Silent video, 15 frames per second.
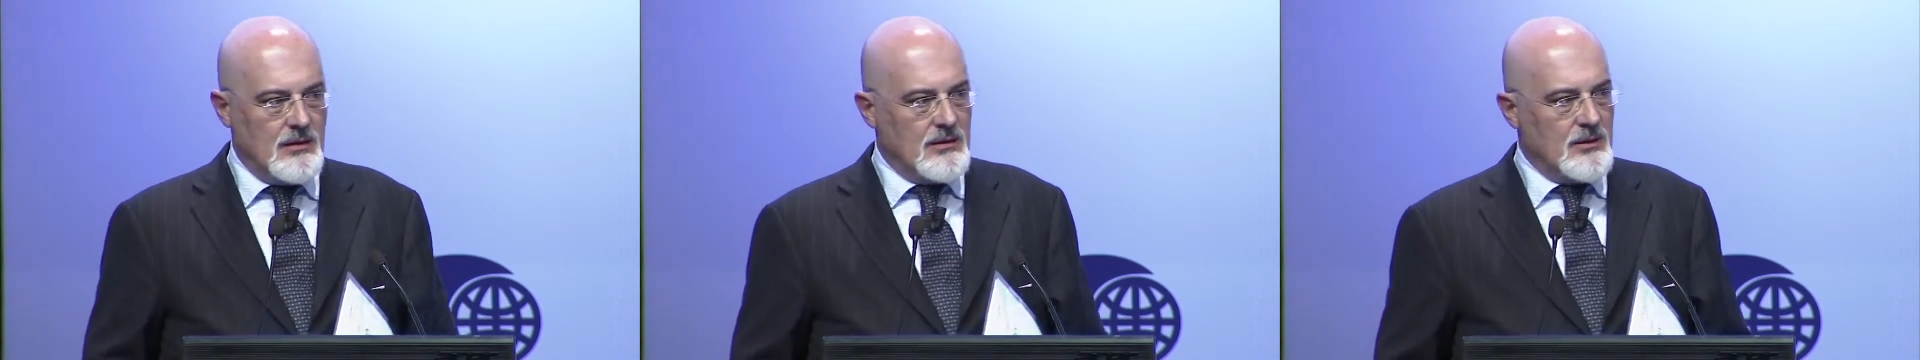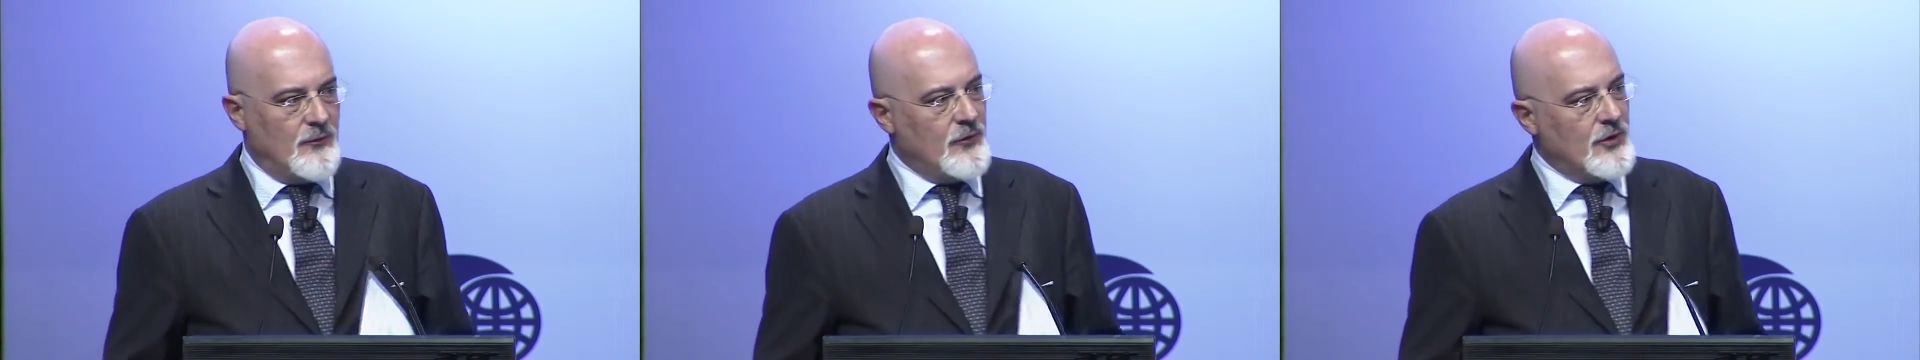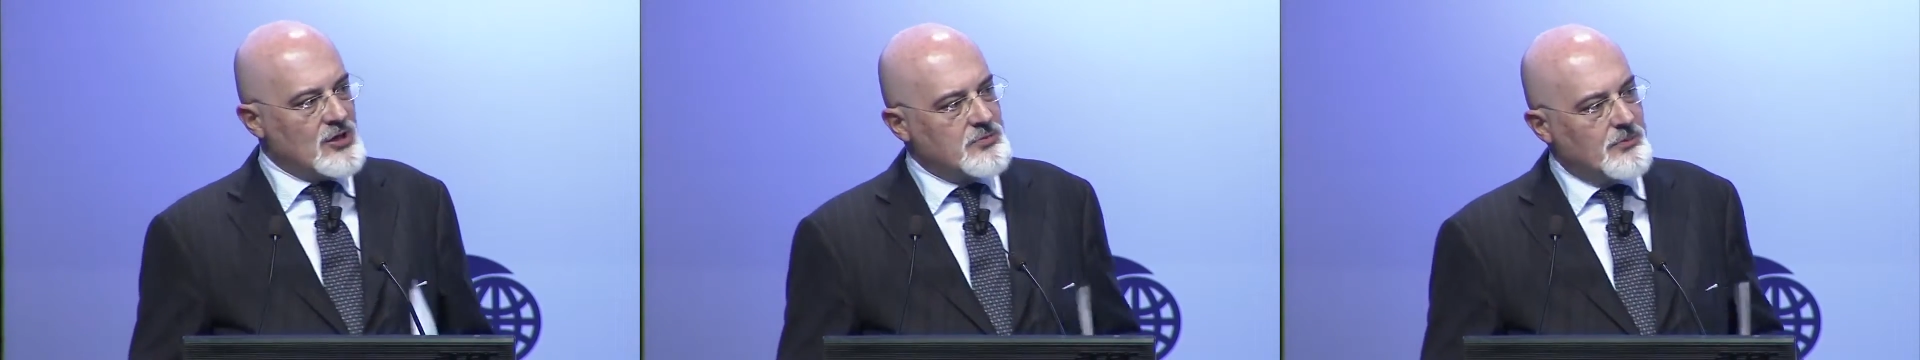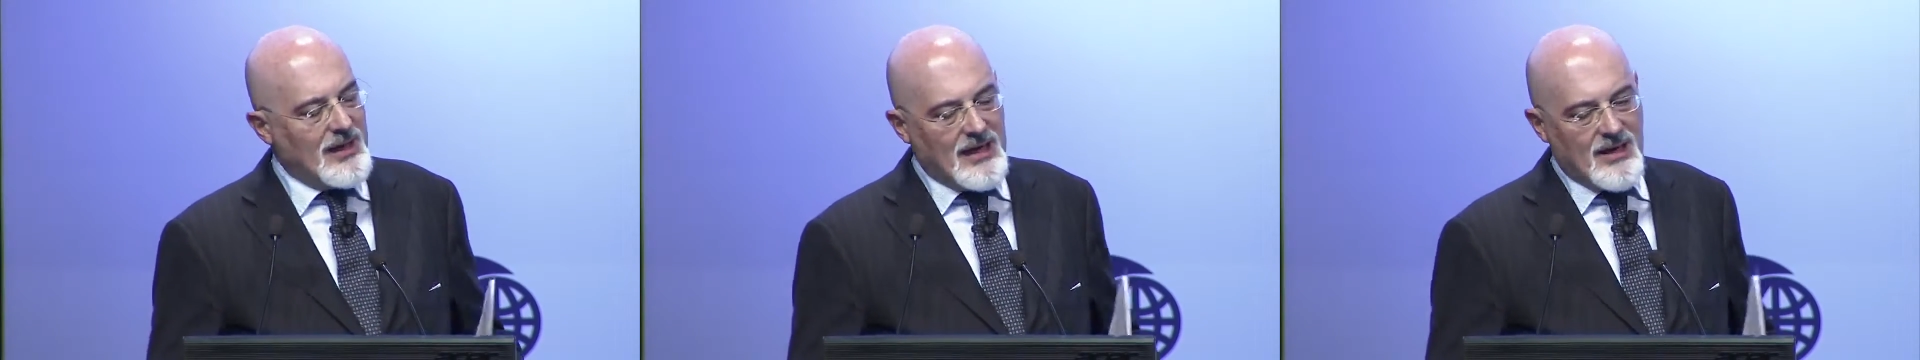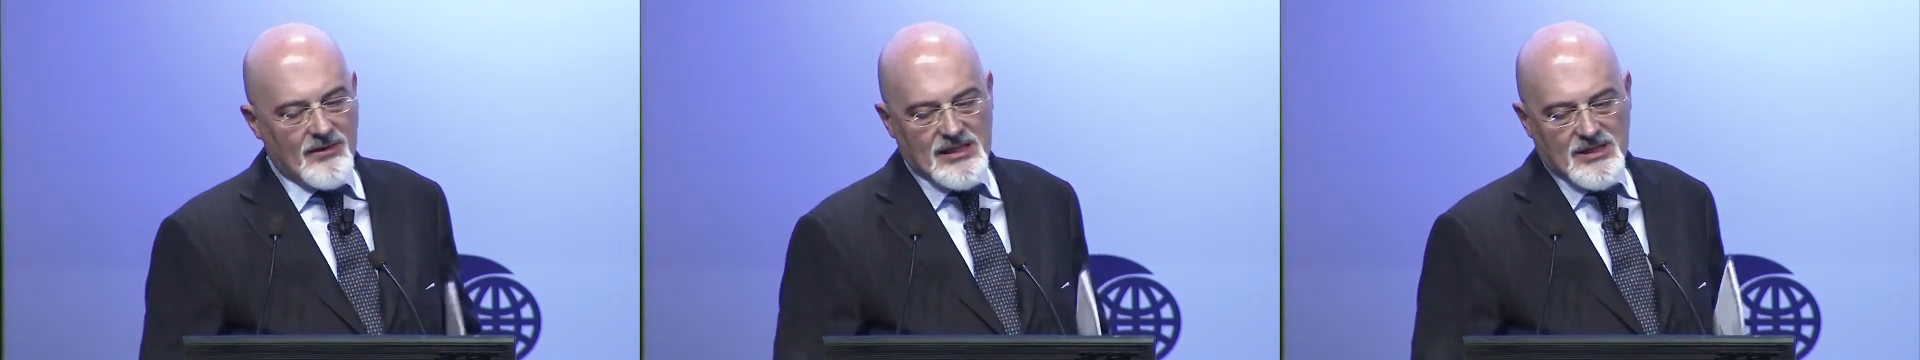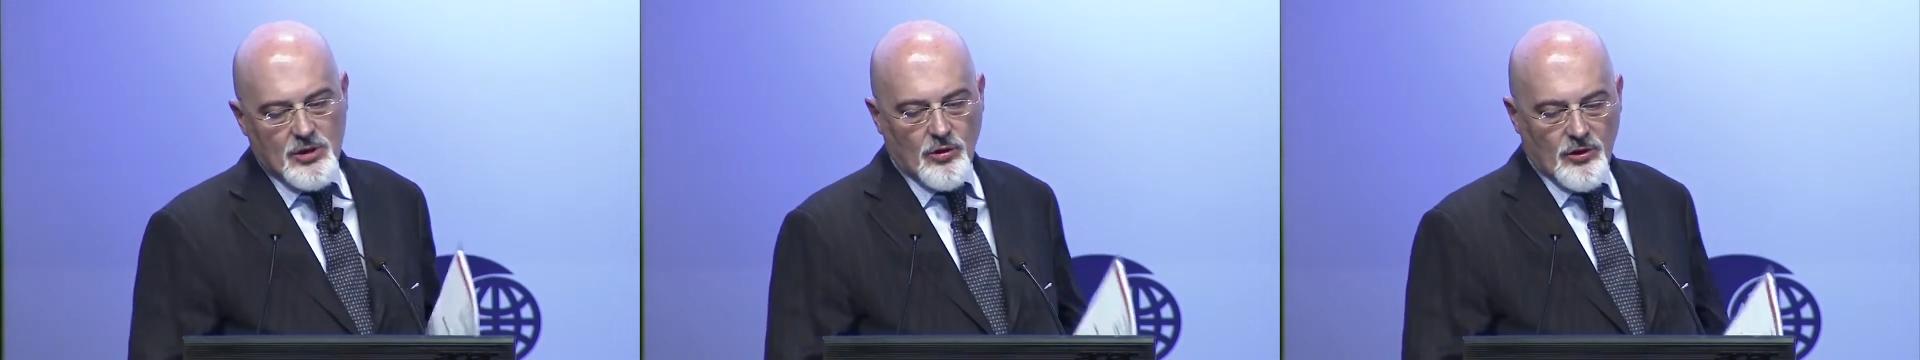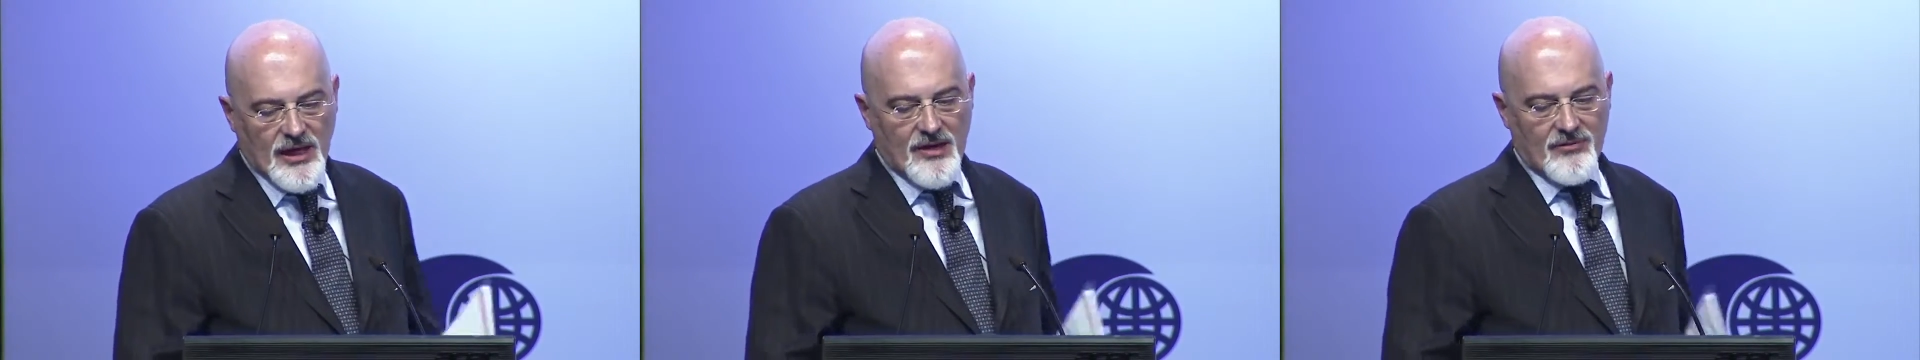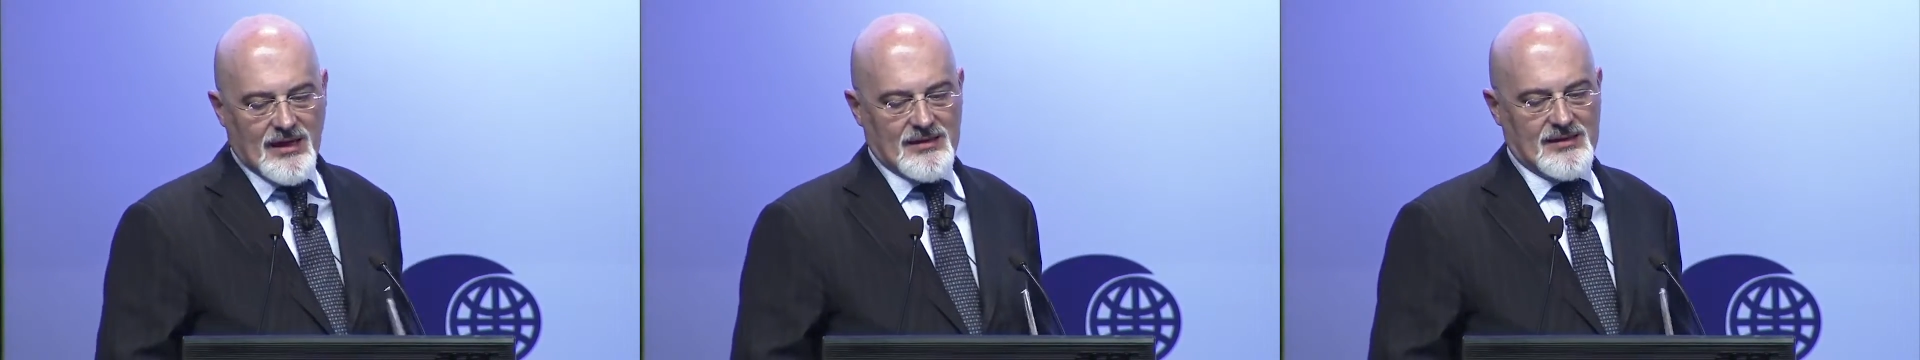The first pillar is
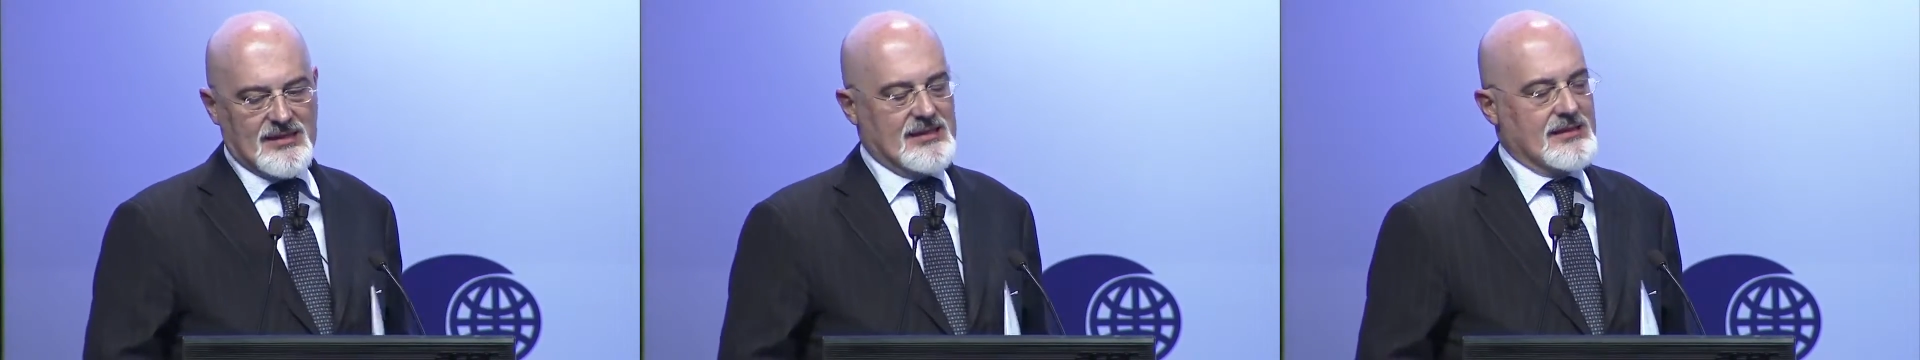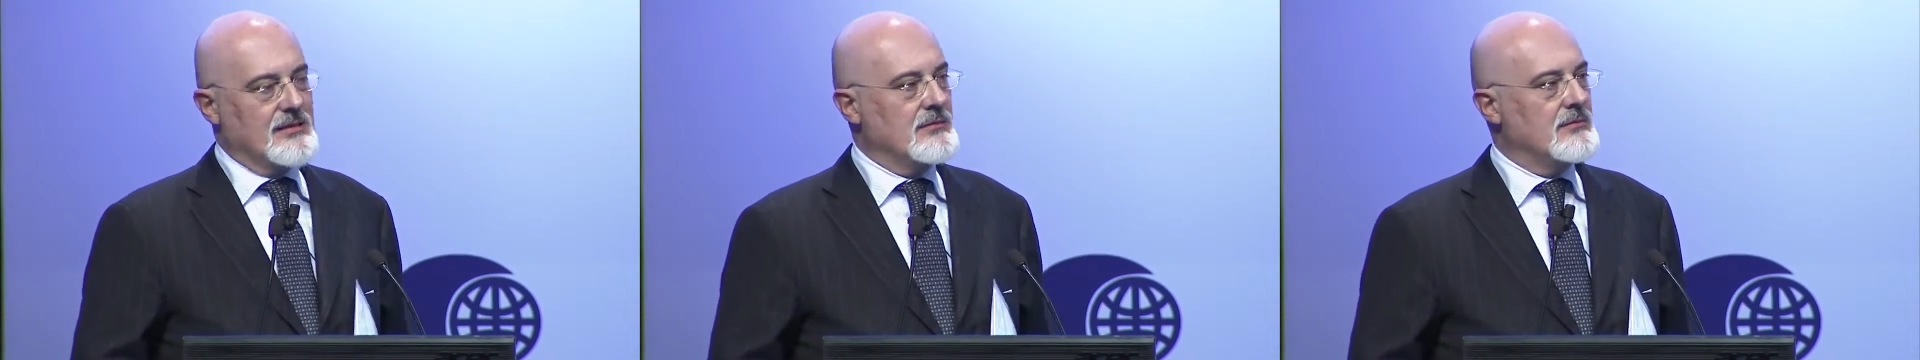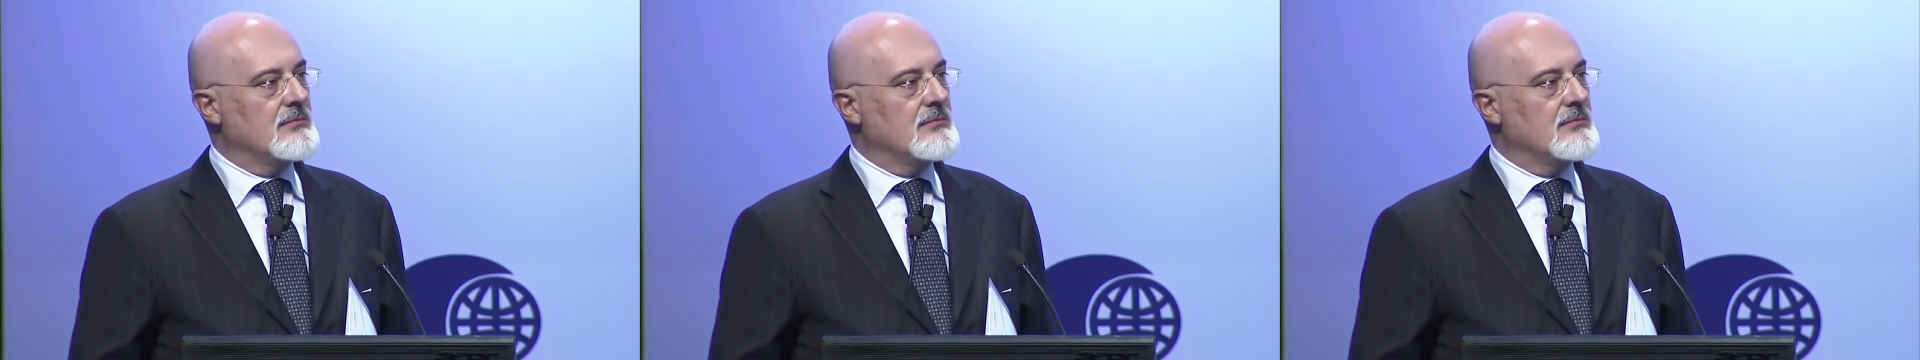coherence,